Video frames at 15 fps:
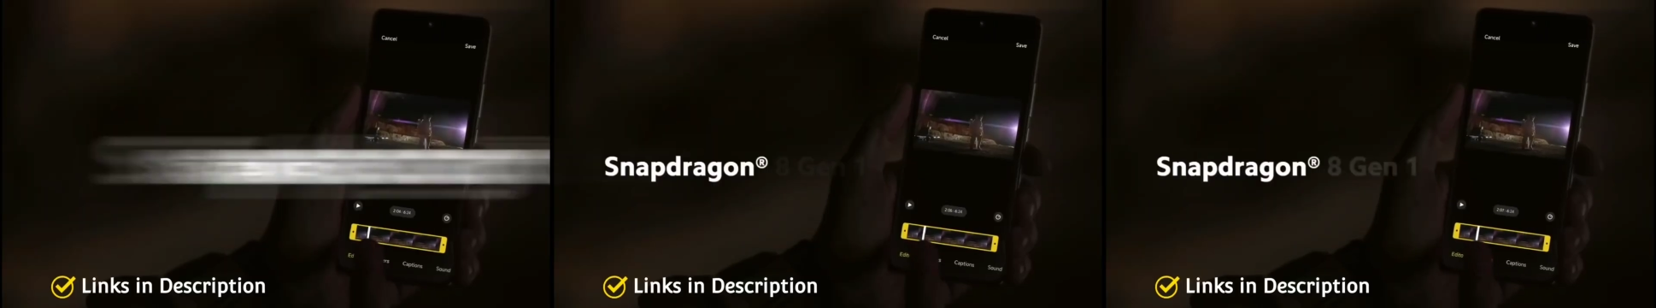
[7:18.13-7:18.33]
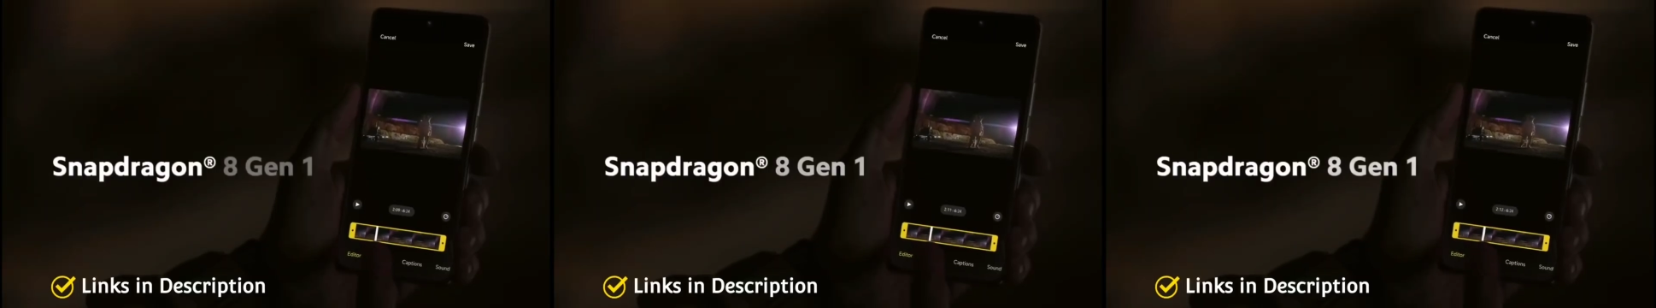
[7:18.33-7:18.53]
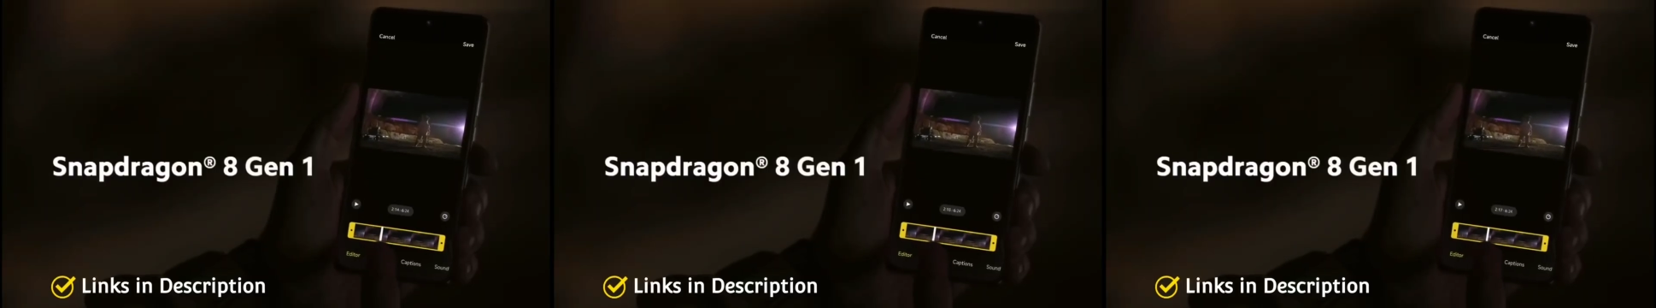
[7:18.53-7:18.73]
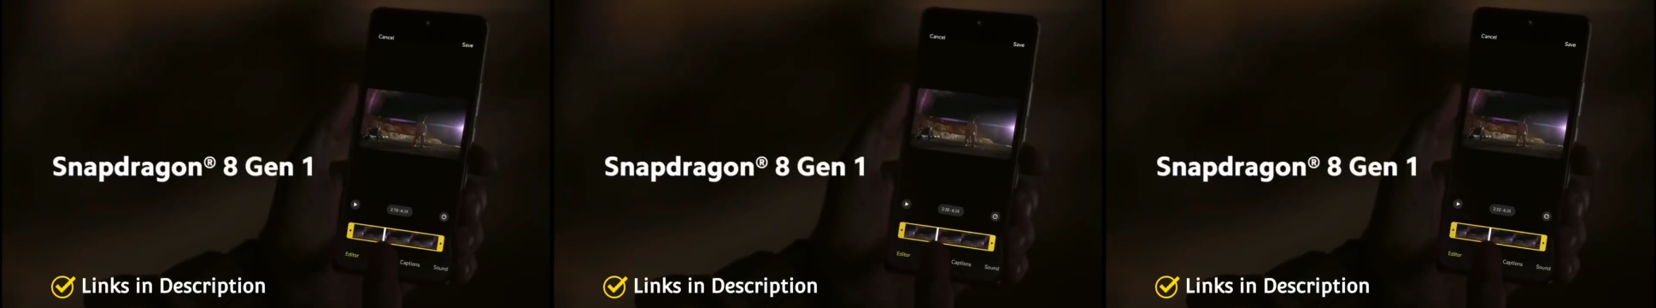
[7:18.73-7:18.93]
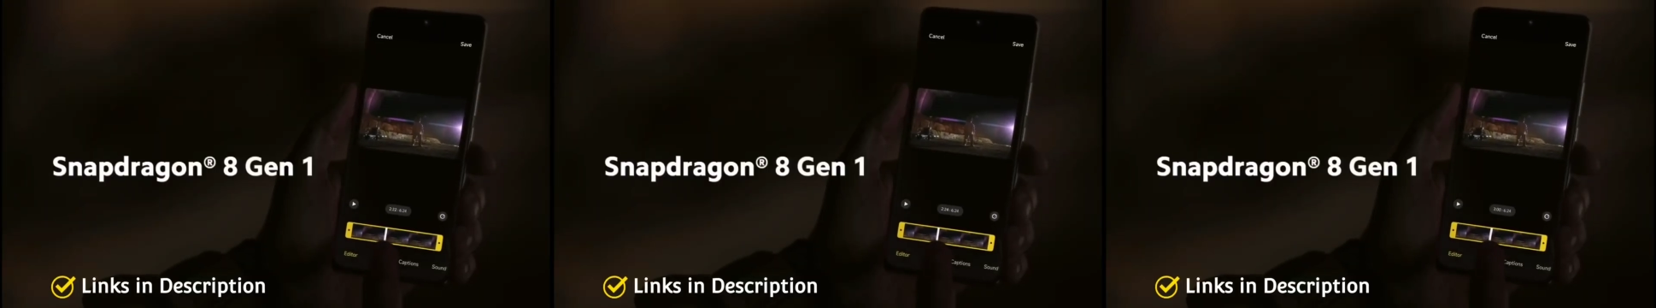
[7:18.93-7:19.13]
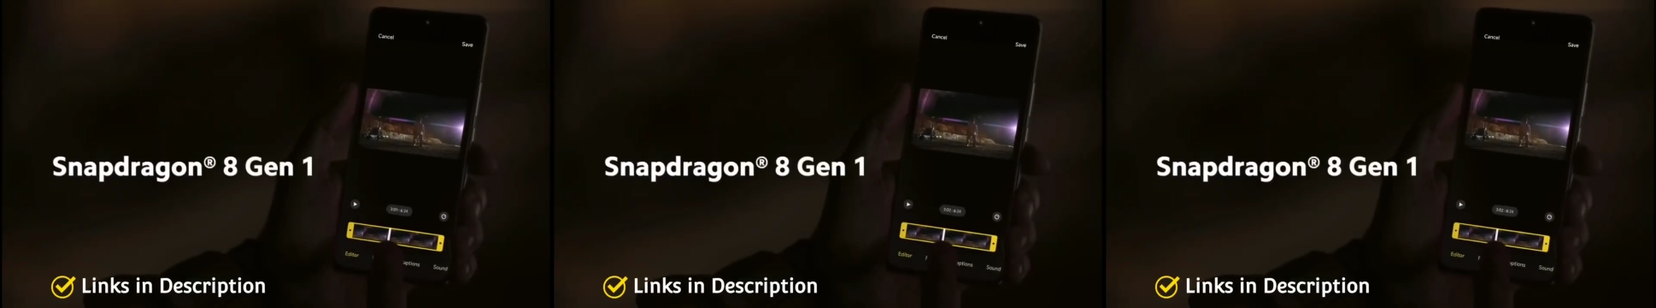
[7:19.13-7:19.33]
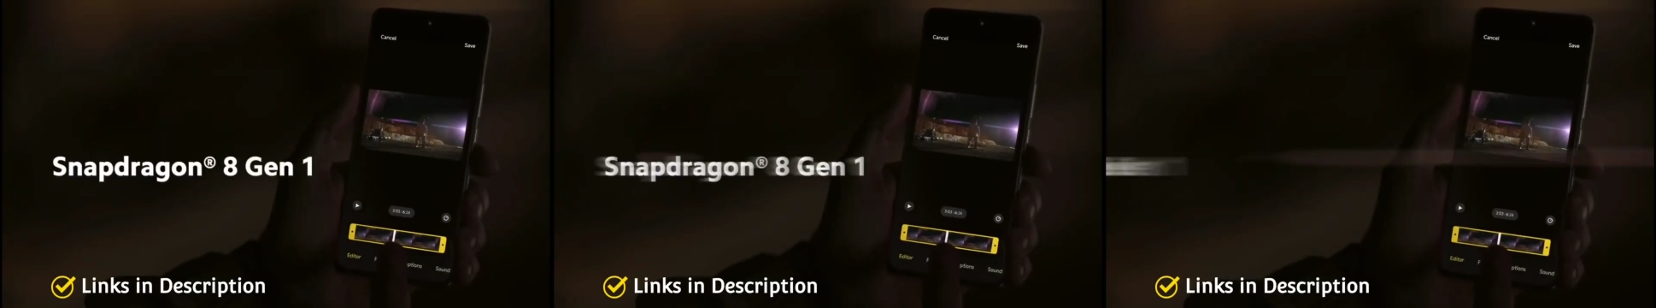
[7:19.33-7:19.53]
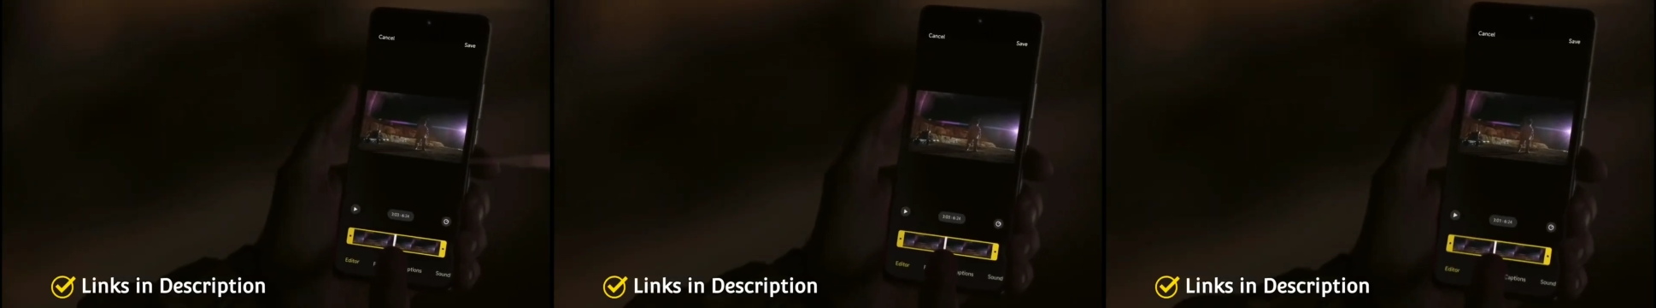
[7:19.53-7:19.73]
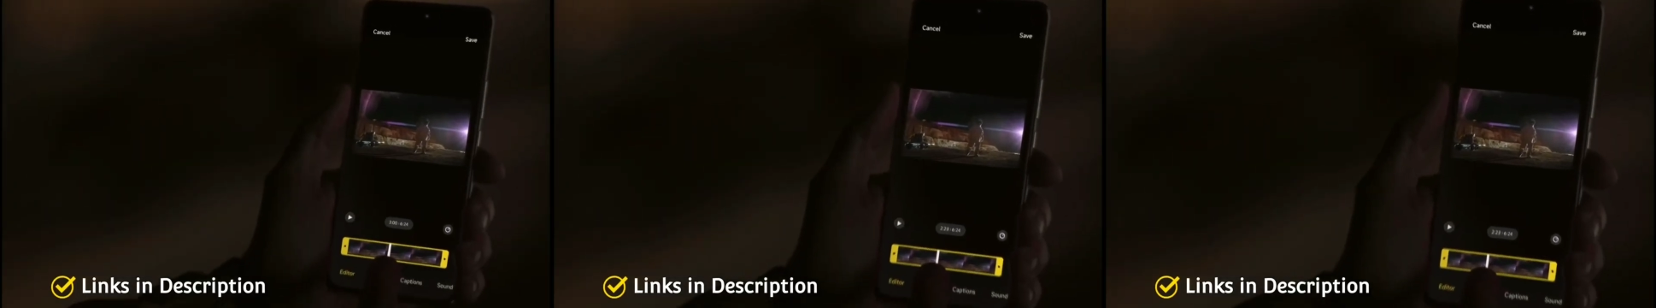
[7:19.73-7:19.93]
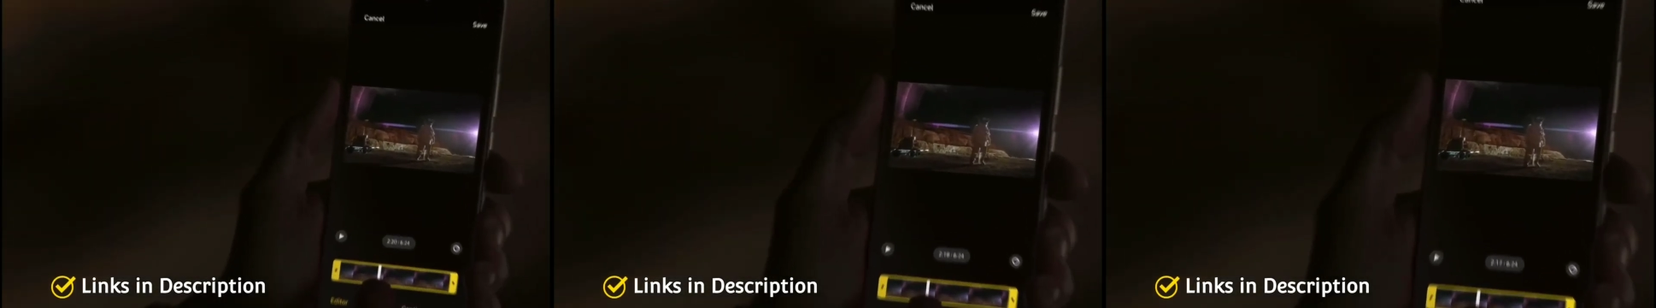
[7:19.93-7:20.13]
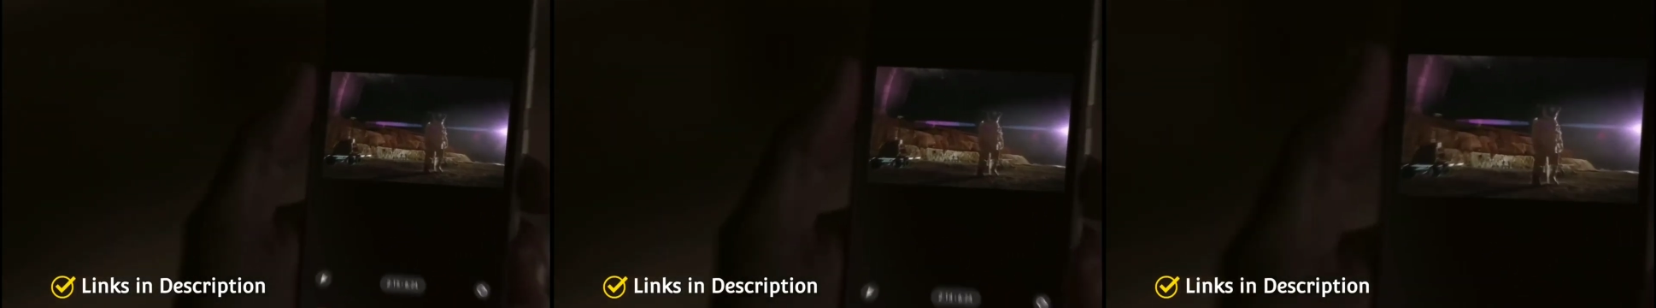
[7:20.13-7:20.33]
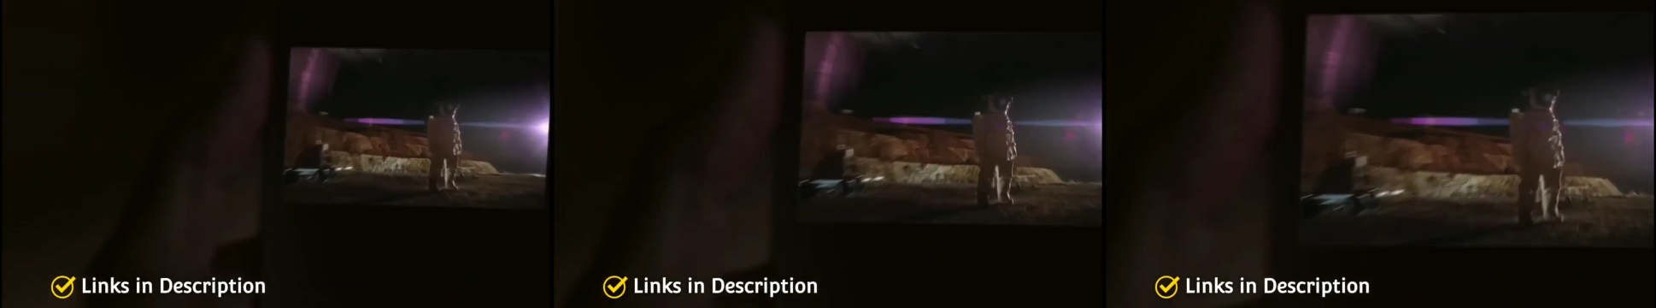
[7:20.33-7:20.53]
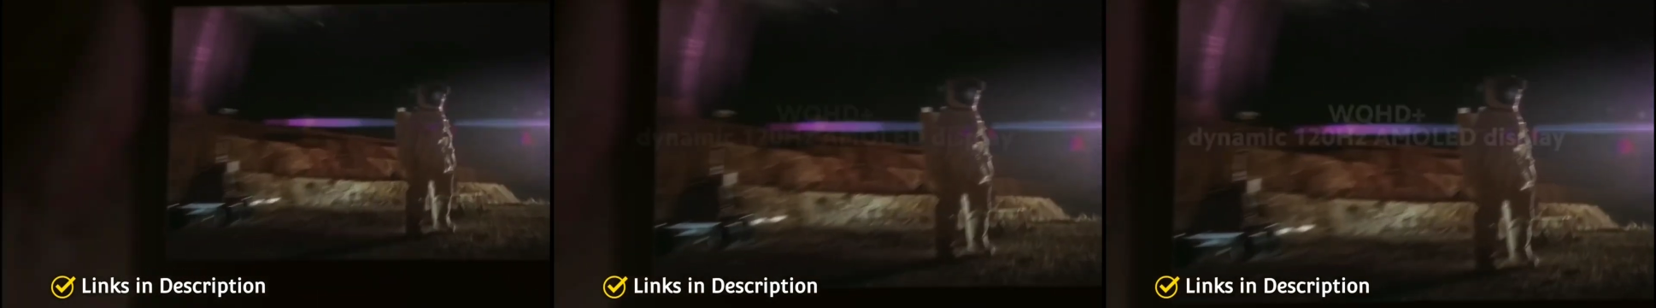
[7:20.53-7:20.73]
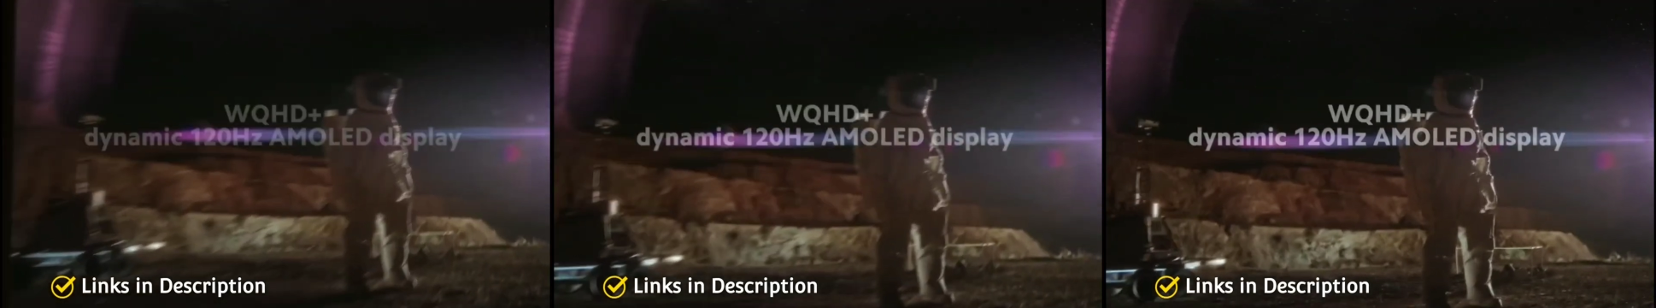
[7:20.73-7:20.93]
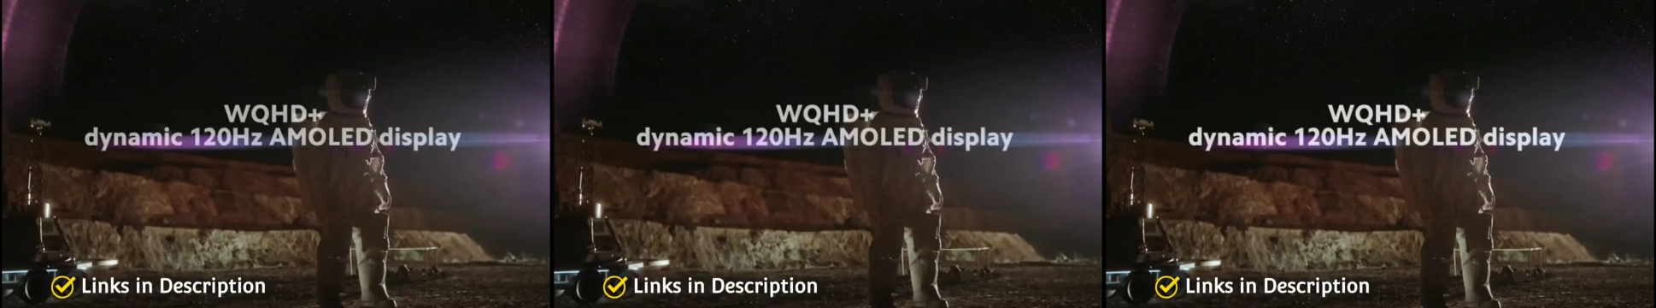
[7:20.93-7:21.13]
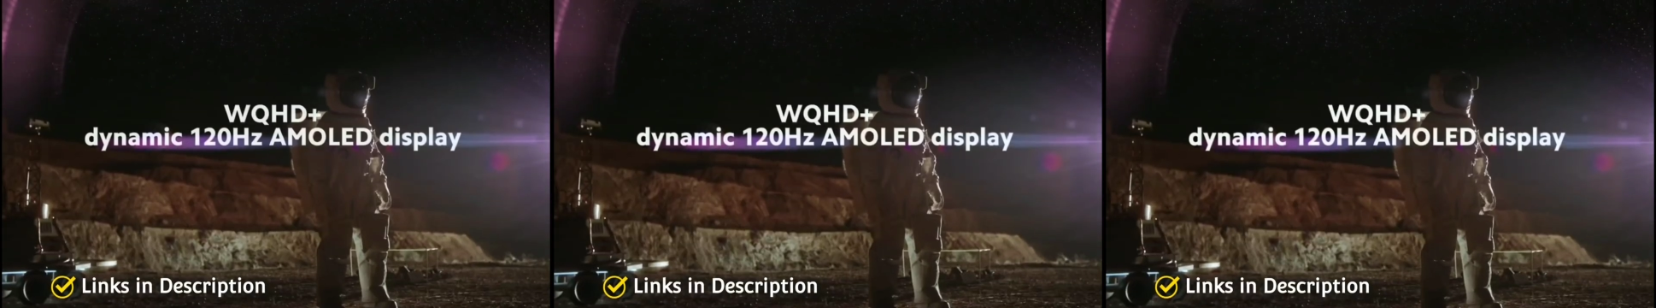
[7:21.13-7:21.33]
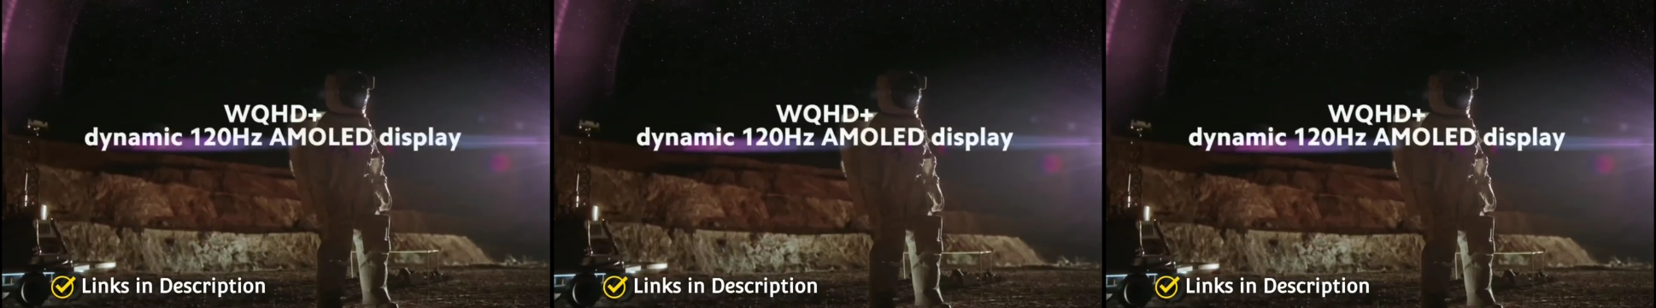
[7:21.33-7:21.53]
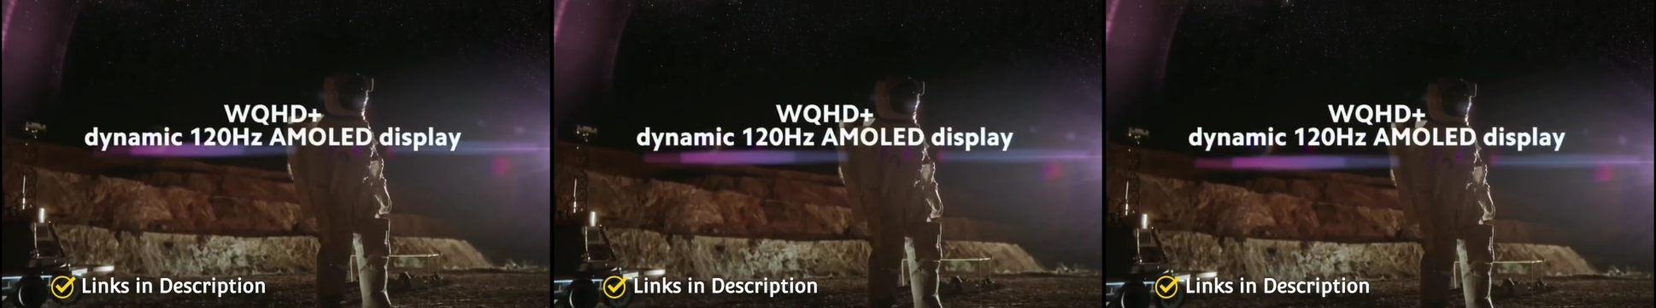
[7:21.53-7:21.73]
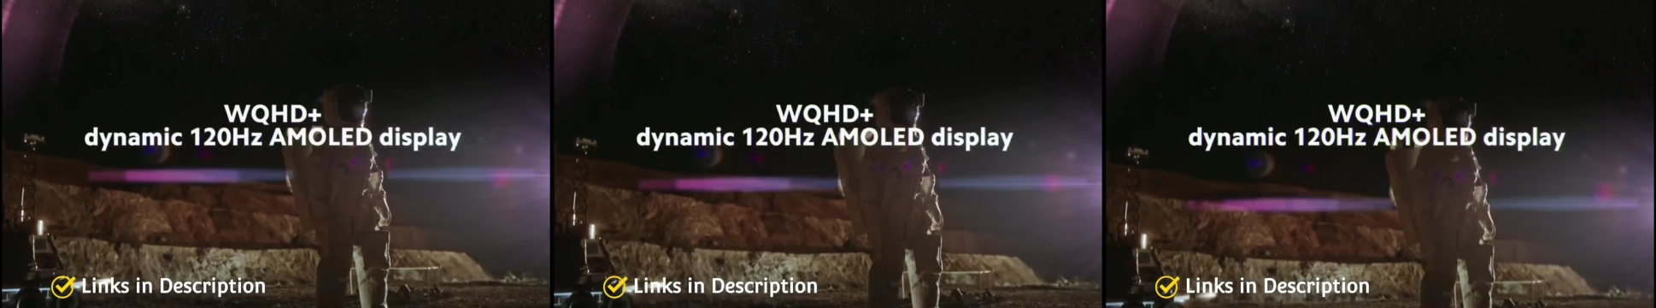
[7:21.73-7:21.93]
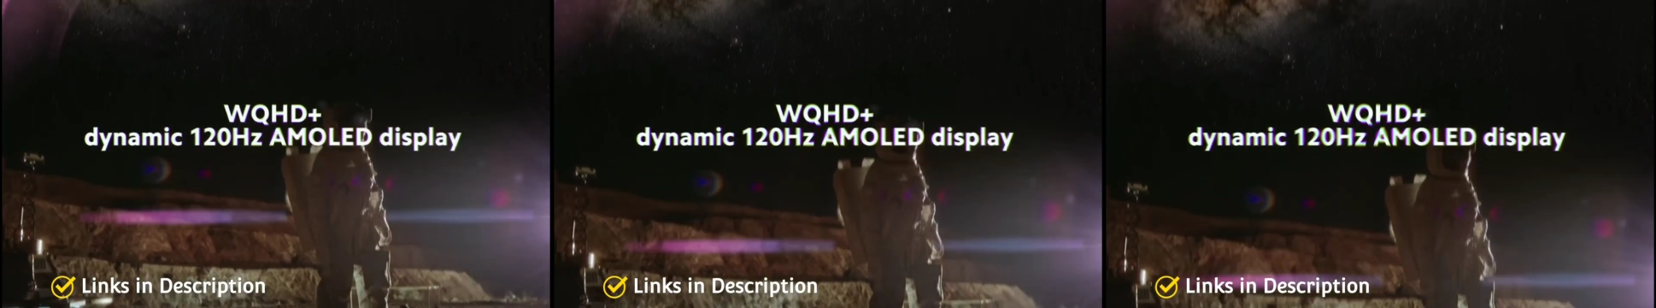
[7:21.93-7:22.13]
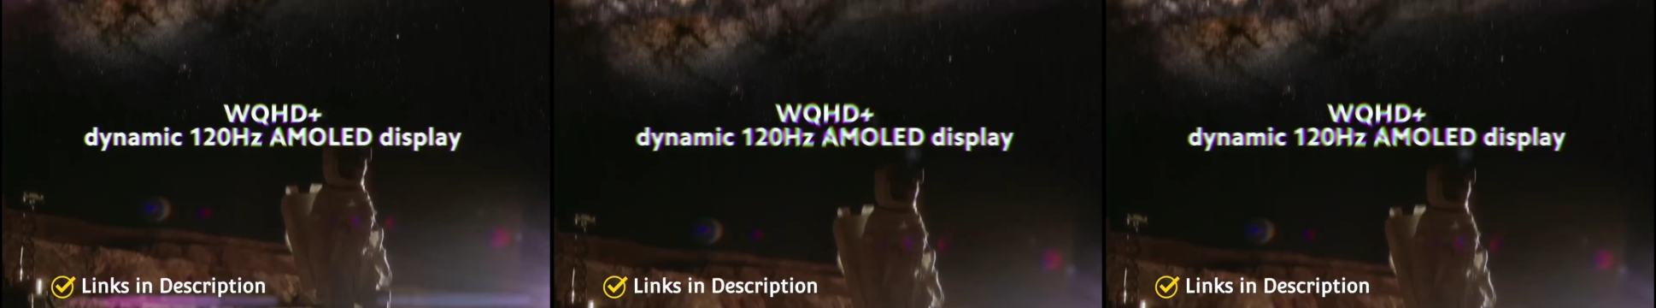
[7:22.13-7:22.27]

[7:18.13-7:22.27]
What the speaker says: (no speaker visible)